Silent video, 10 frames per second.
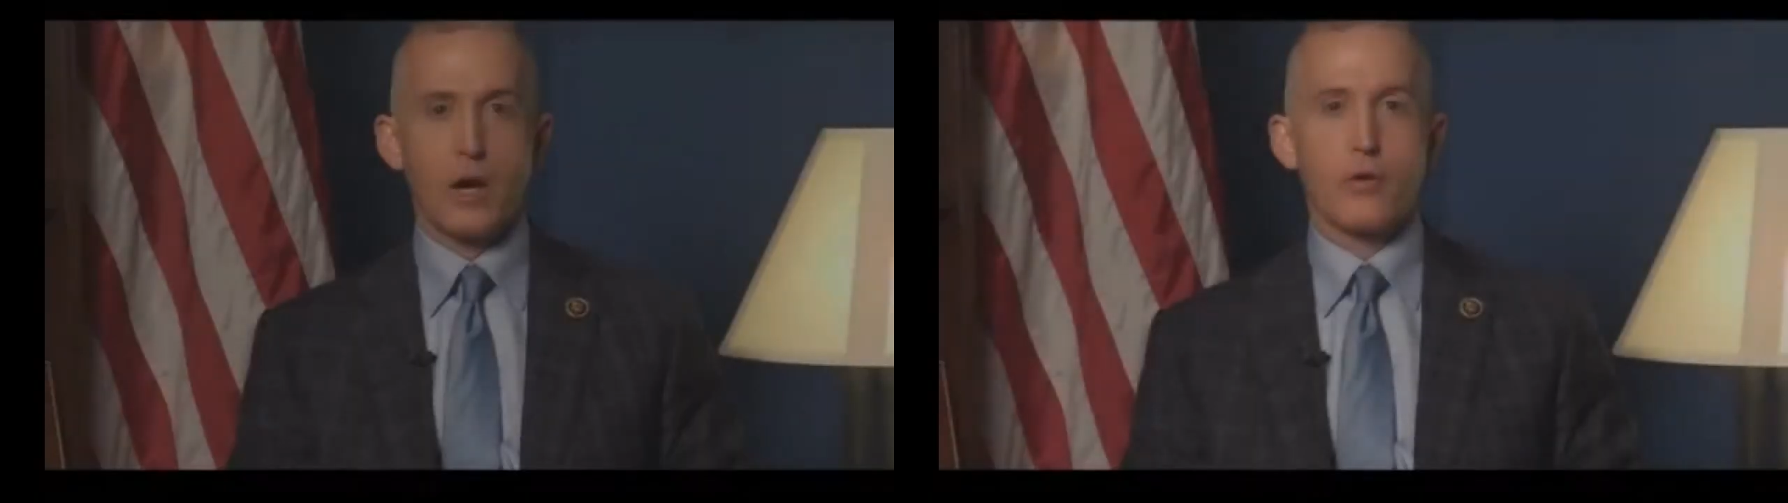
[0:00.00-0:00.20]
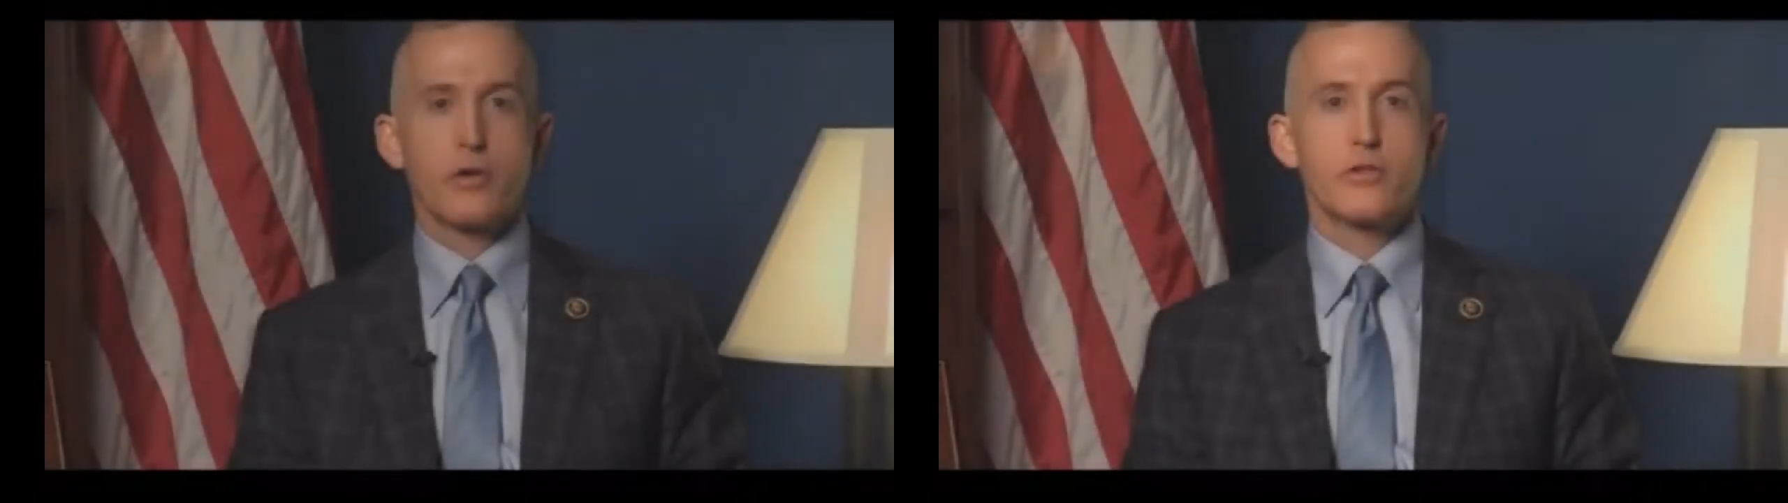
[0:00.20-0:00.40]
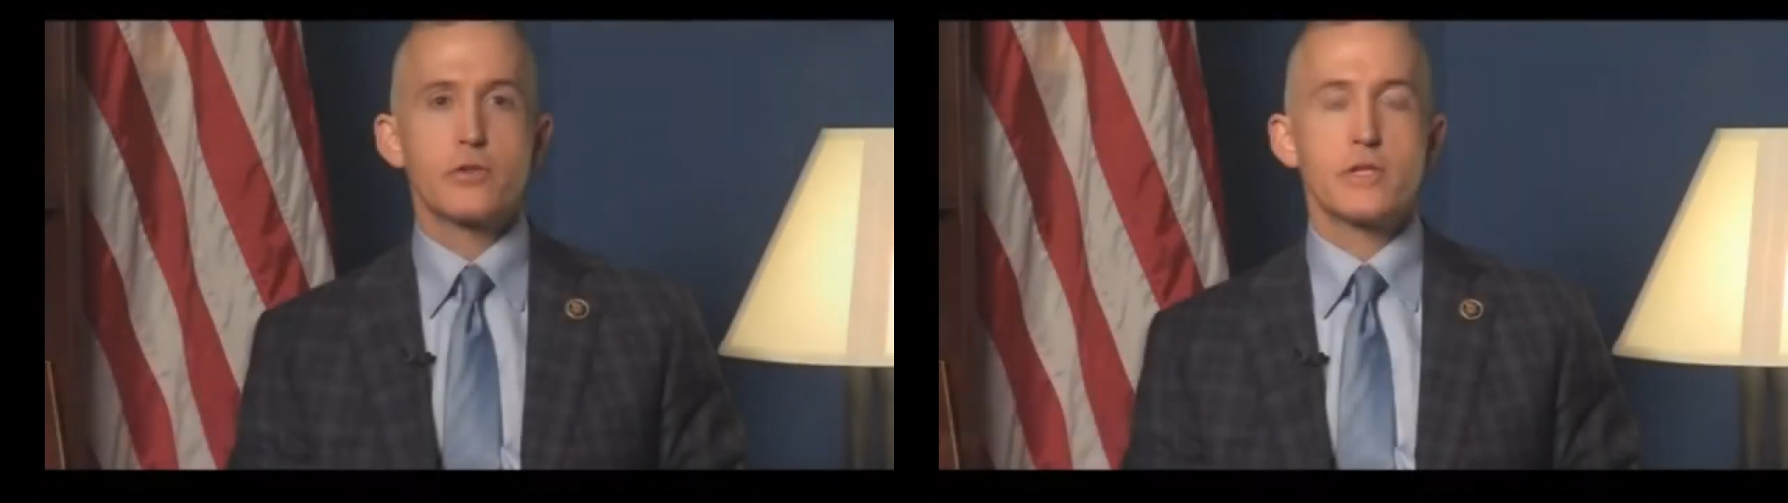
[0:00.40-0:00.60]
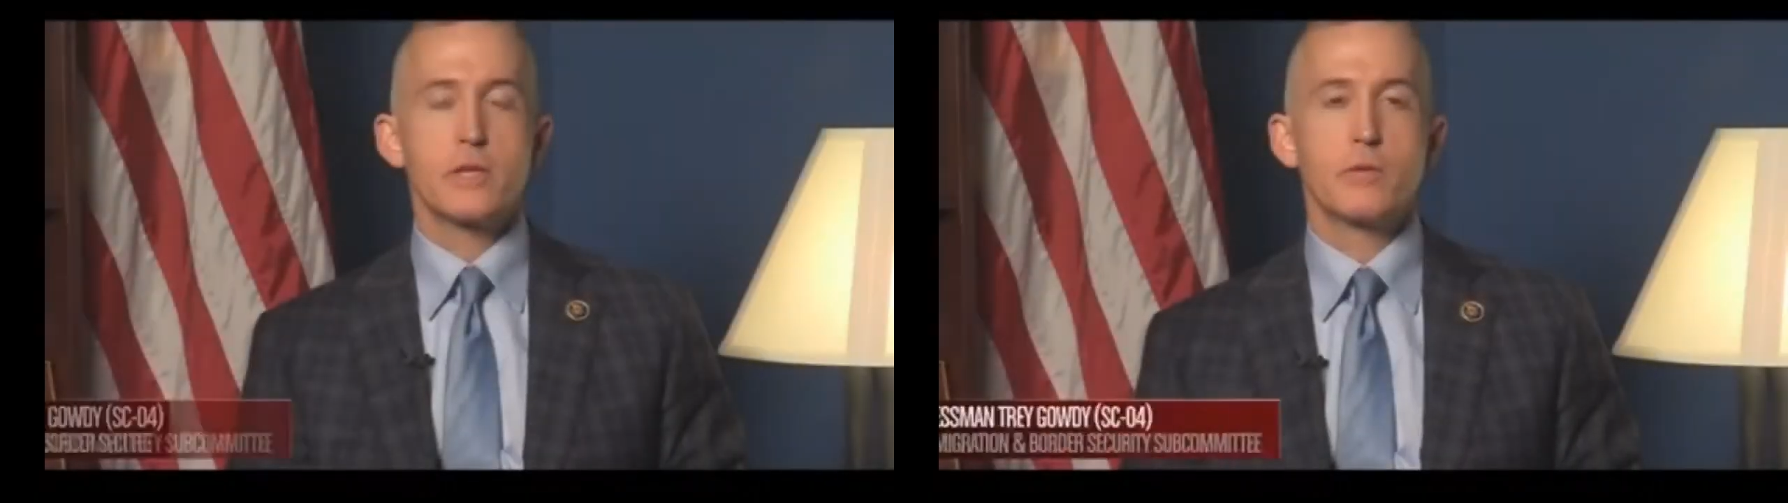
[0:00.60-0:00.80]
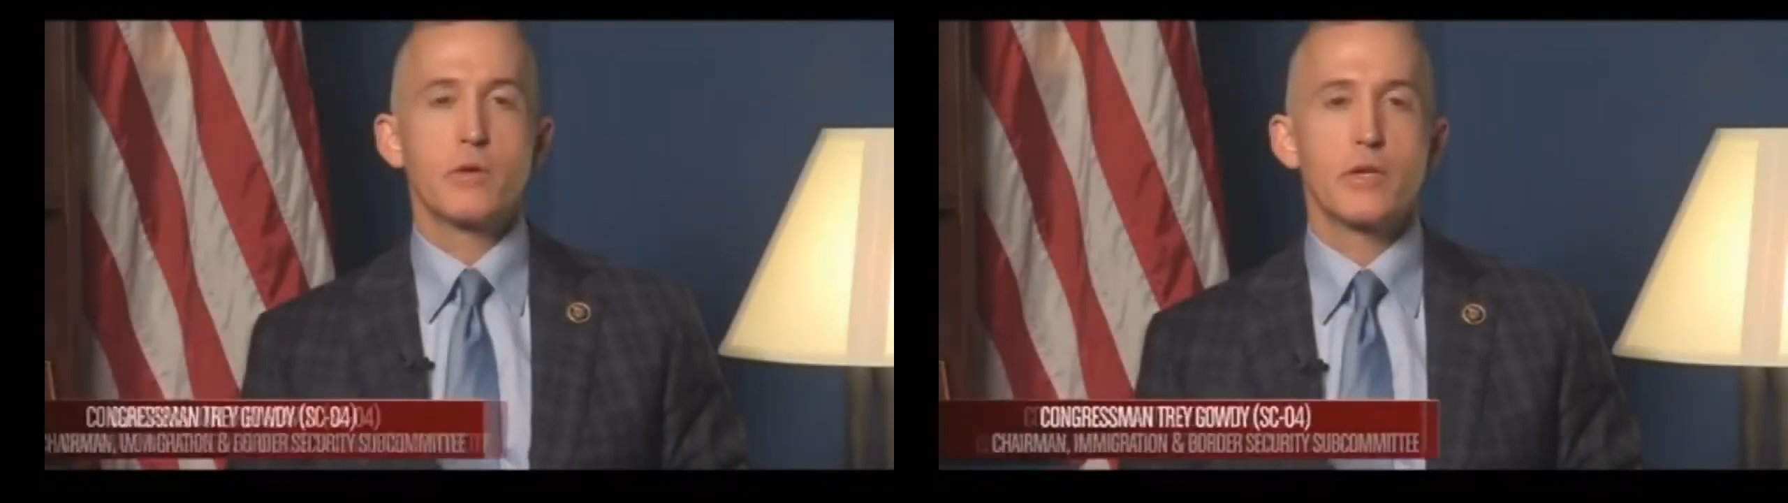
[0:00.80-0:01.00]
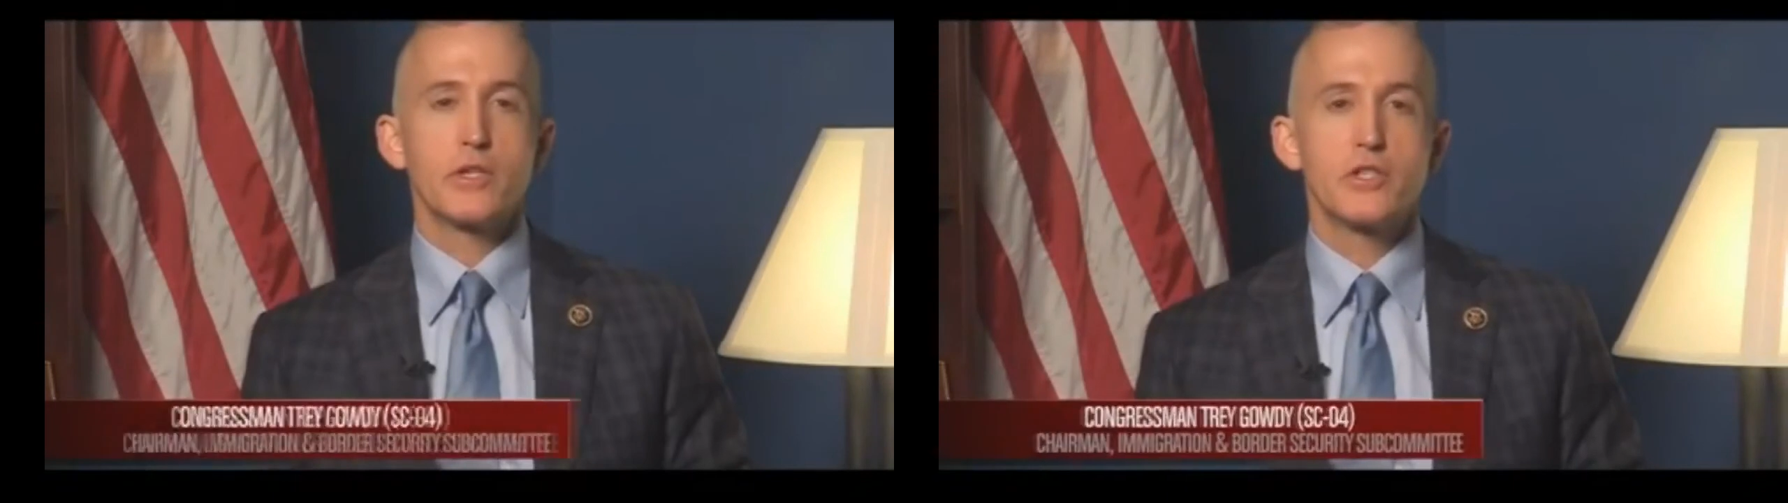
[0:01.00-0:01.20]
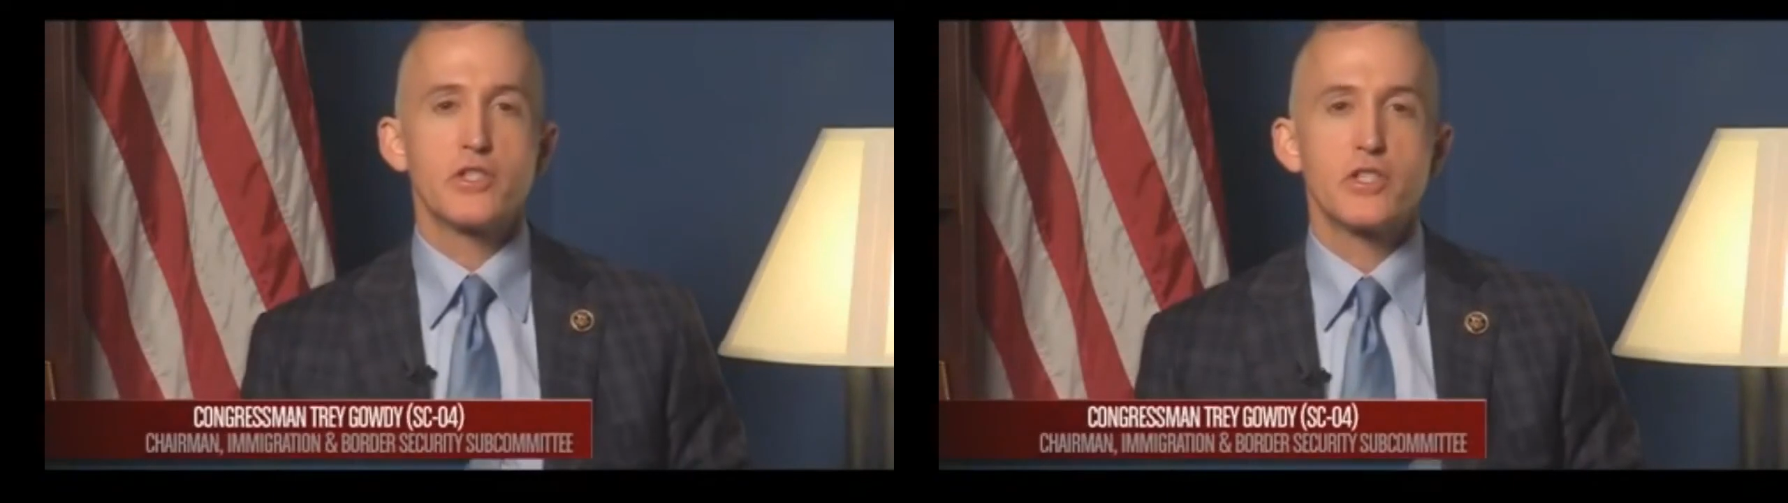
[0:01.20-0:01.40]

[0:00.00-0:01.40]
Our country's immigration